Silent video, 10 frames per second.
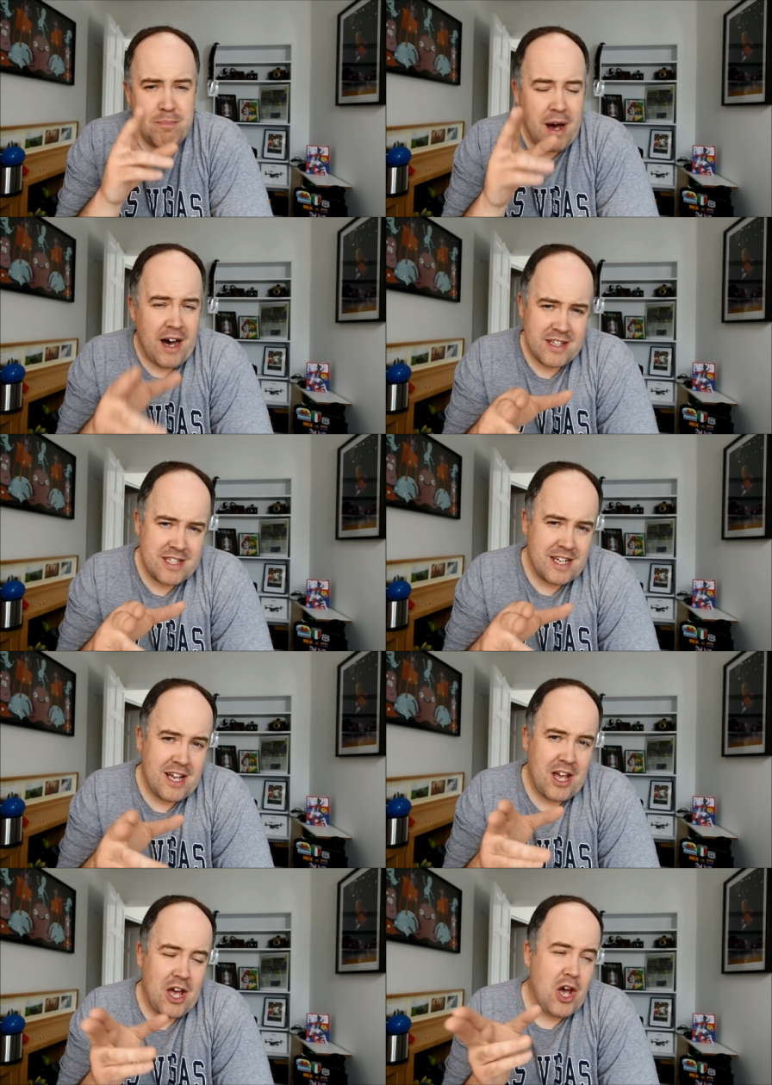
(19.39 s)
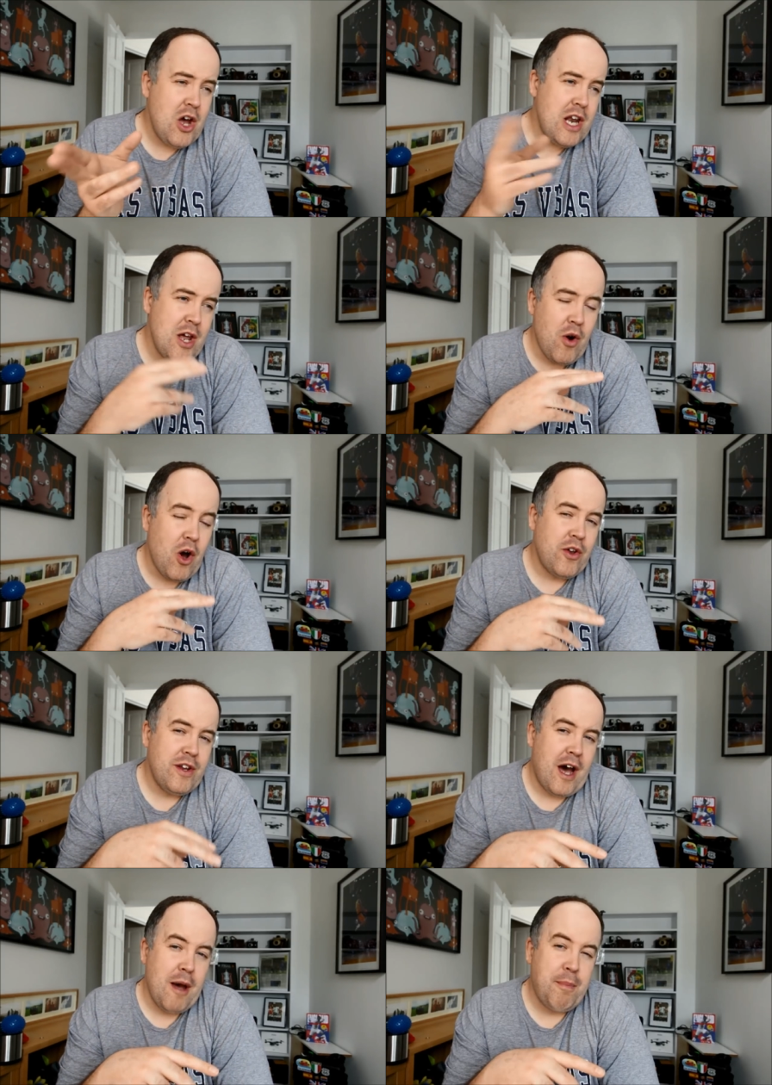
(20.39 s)
But, earlier
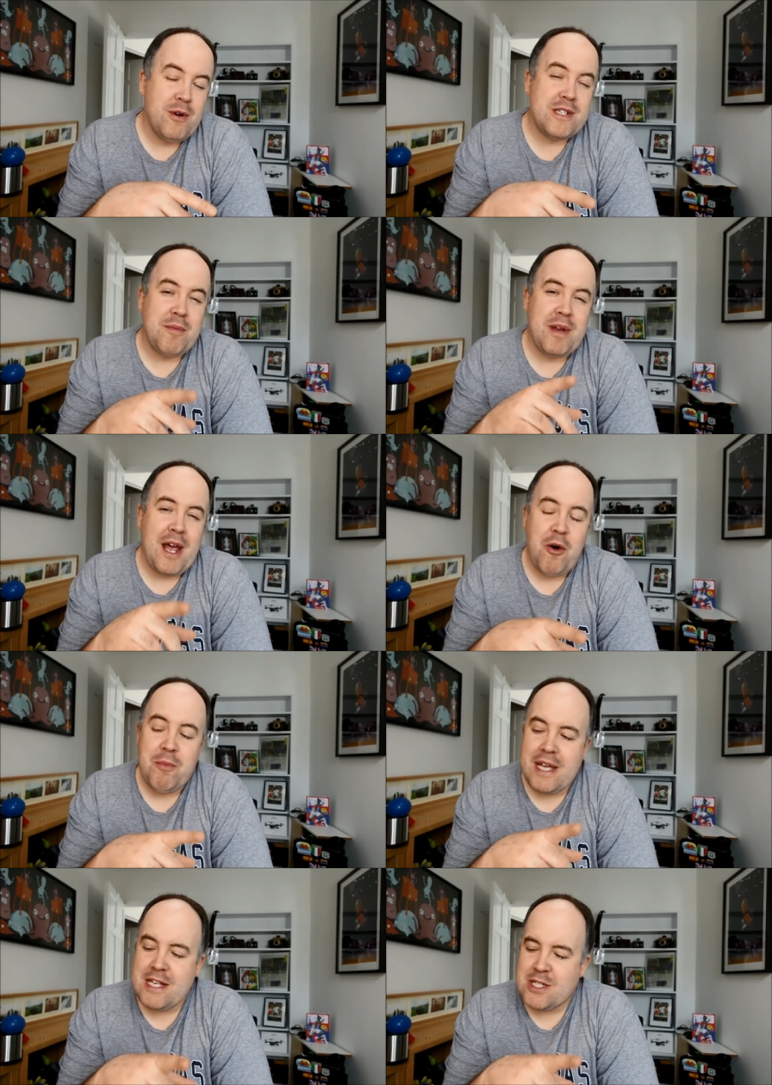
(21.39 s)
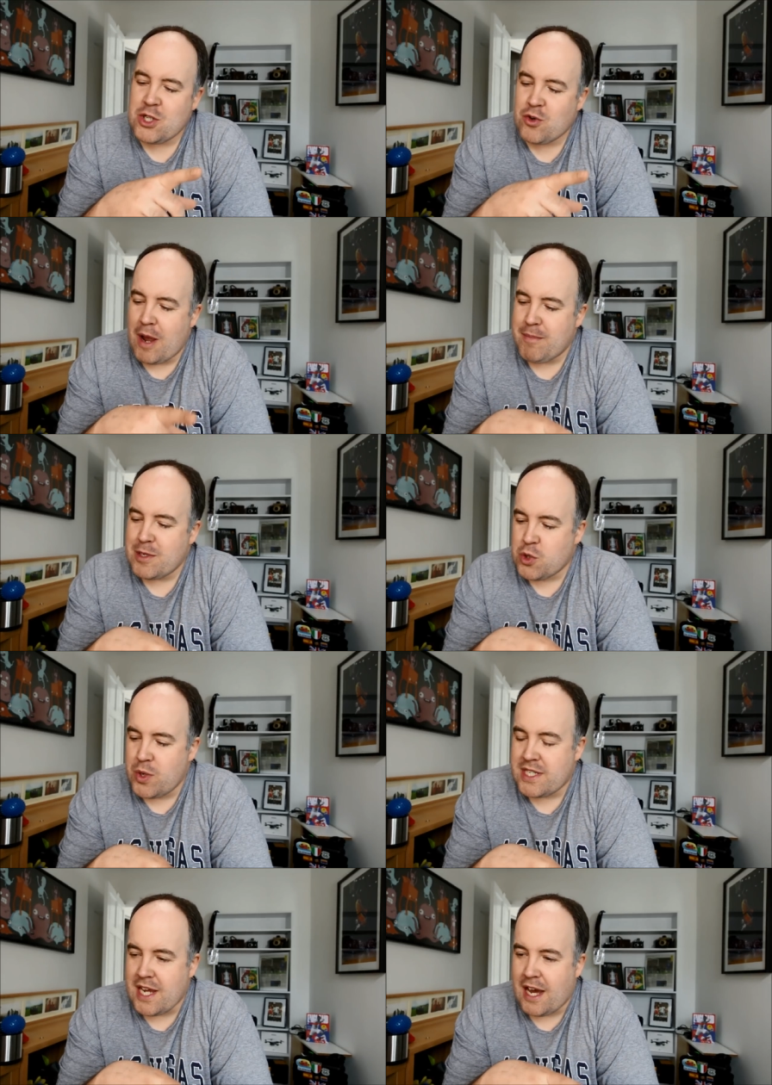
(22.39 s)
on, I put something out on my Instagram and
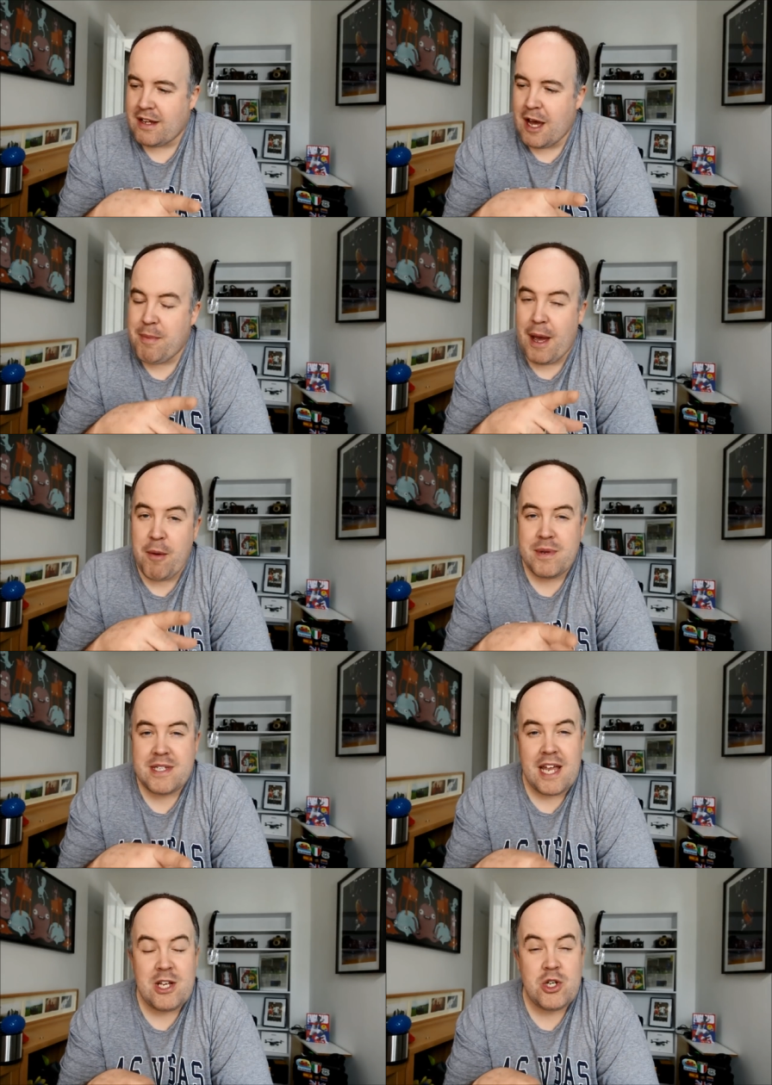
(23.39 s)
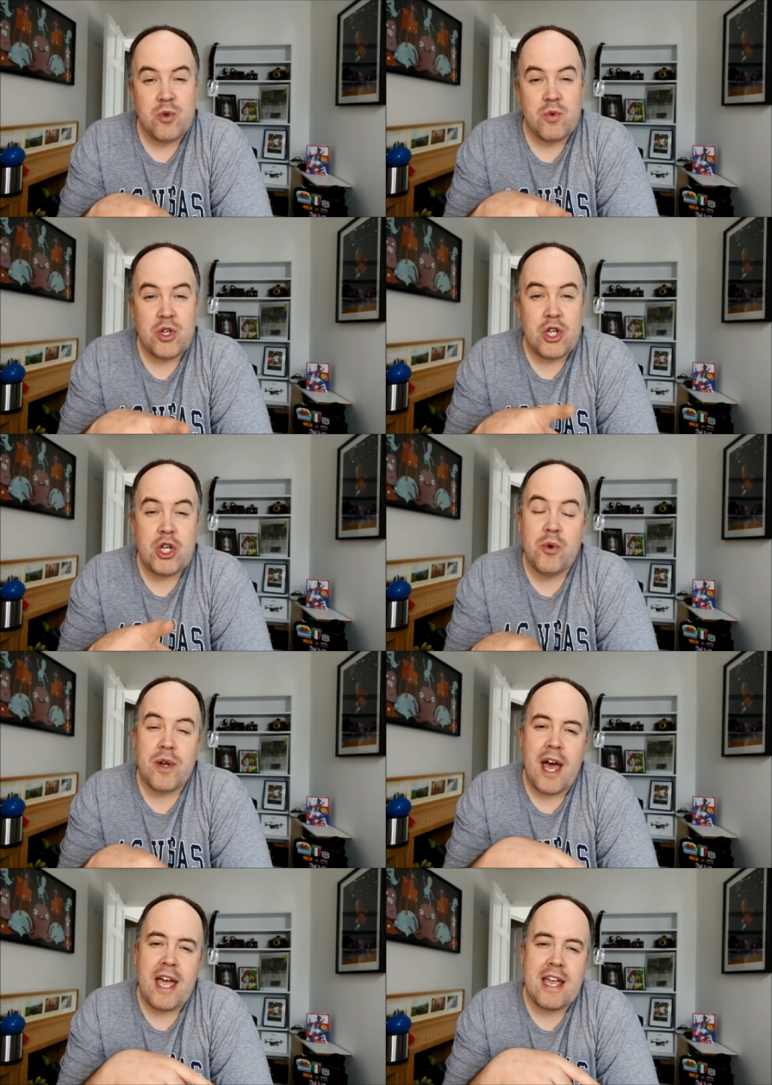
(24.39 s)
Twitter about a potential
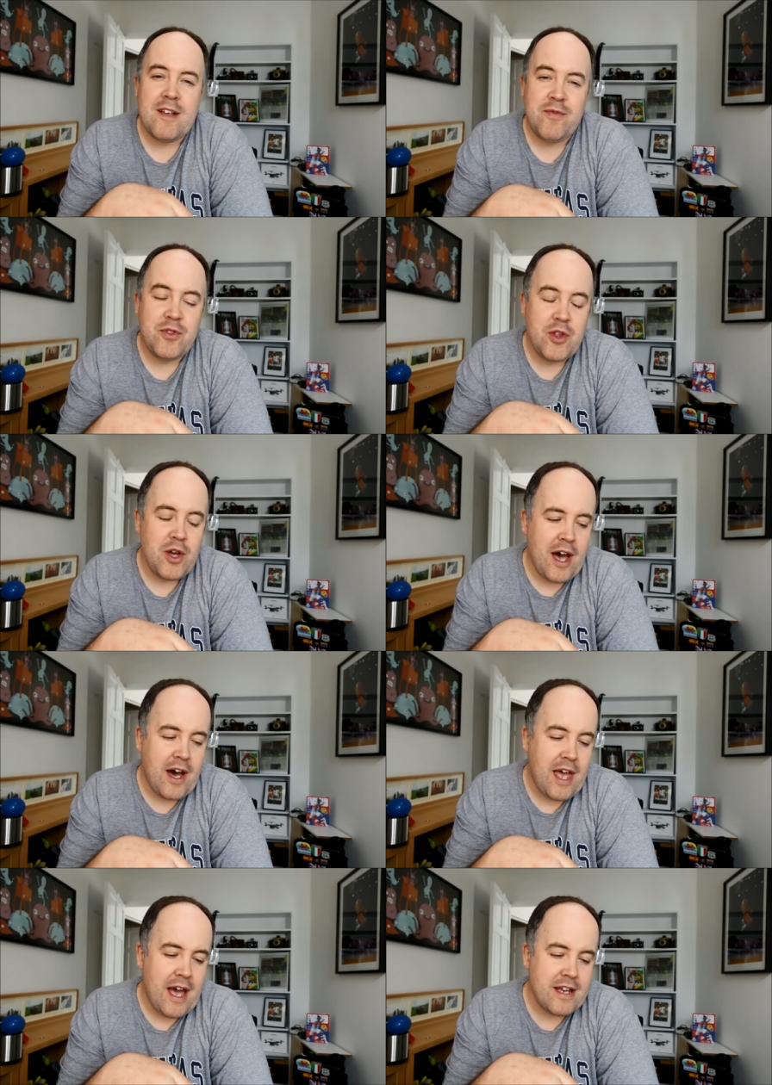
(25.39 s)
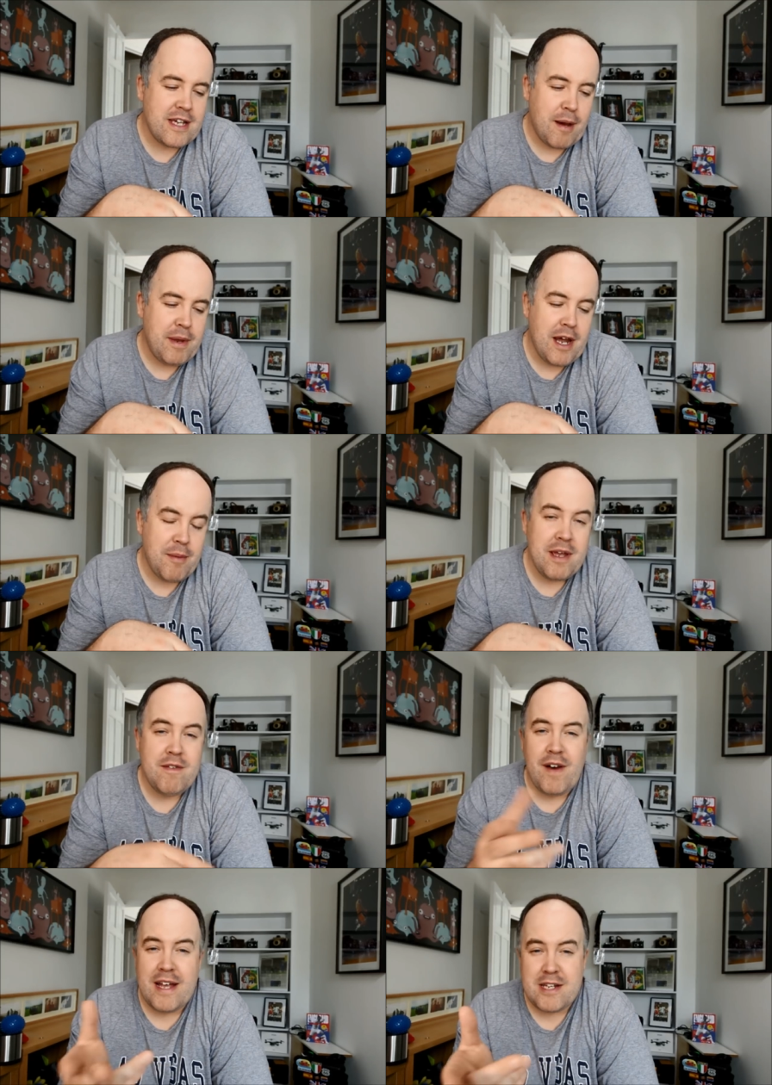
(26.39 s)
Q&A that I had coming up.
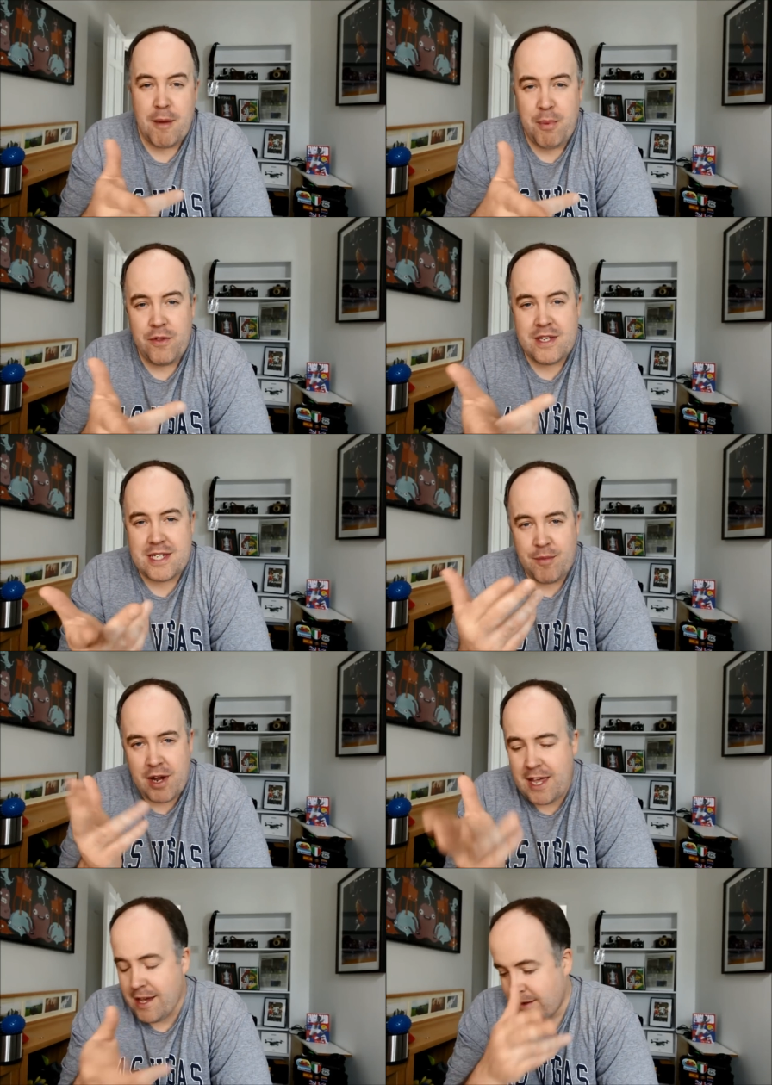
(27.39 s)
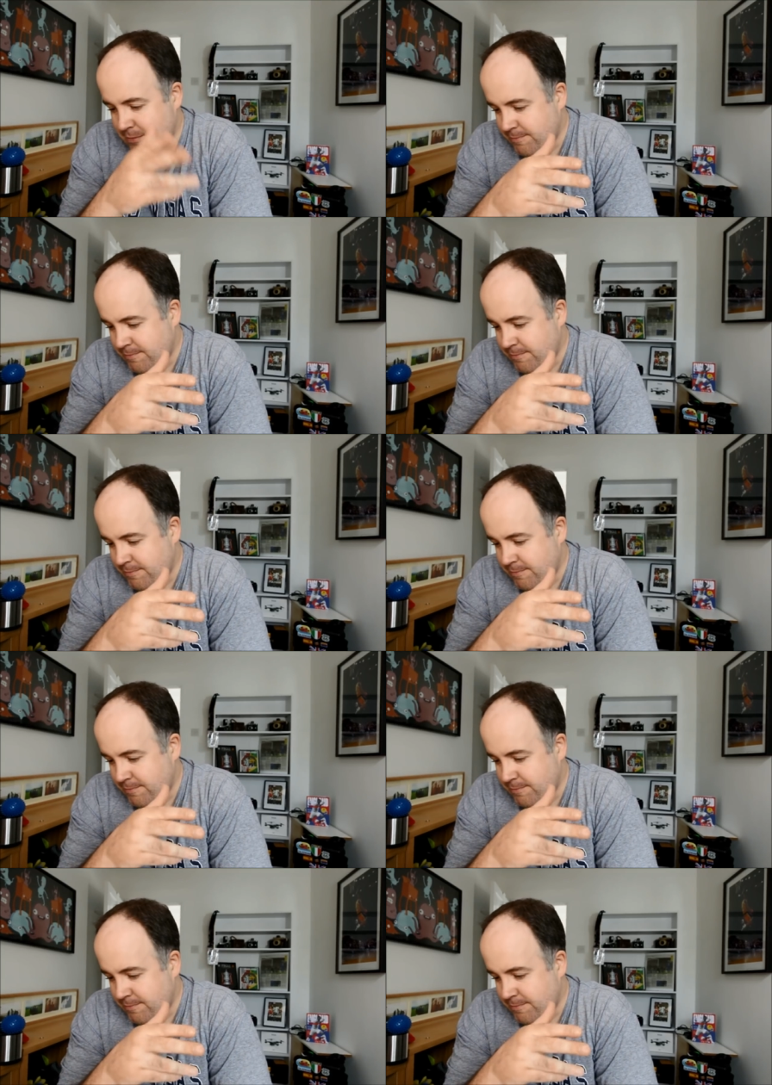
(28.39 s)
In fact, I put this up right here.